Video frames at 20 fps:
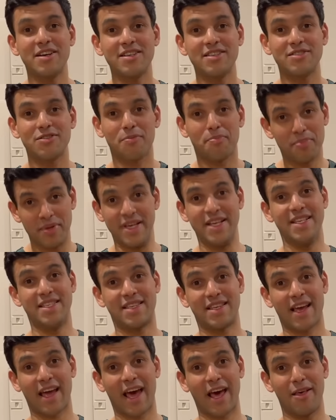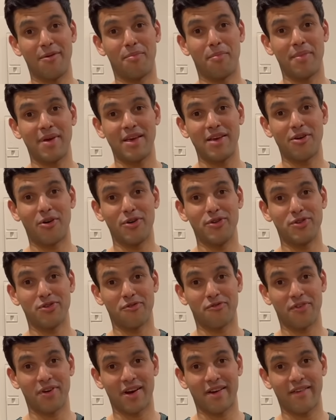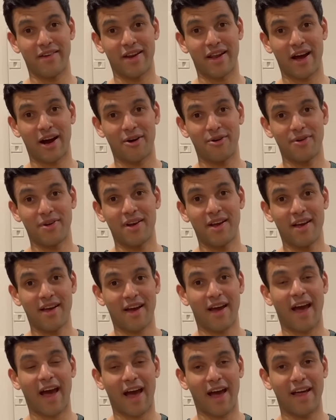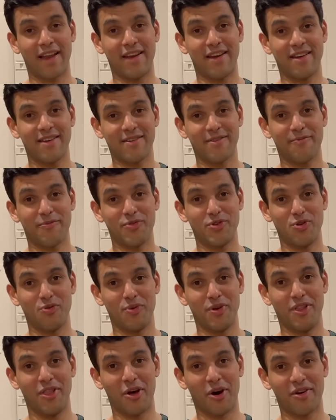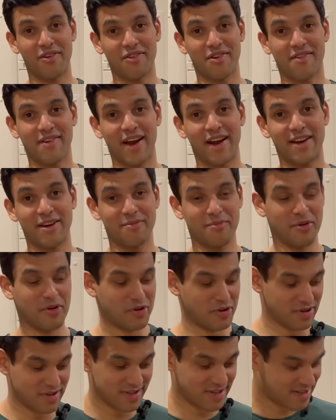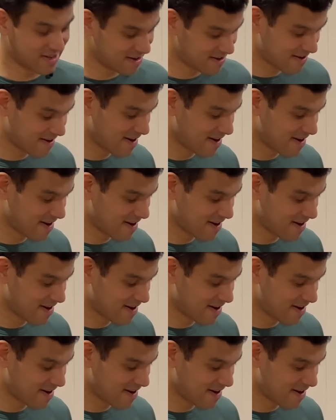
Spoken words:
So please help me also figure it out, and you will not regret it, because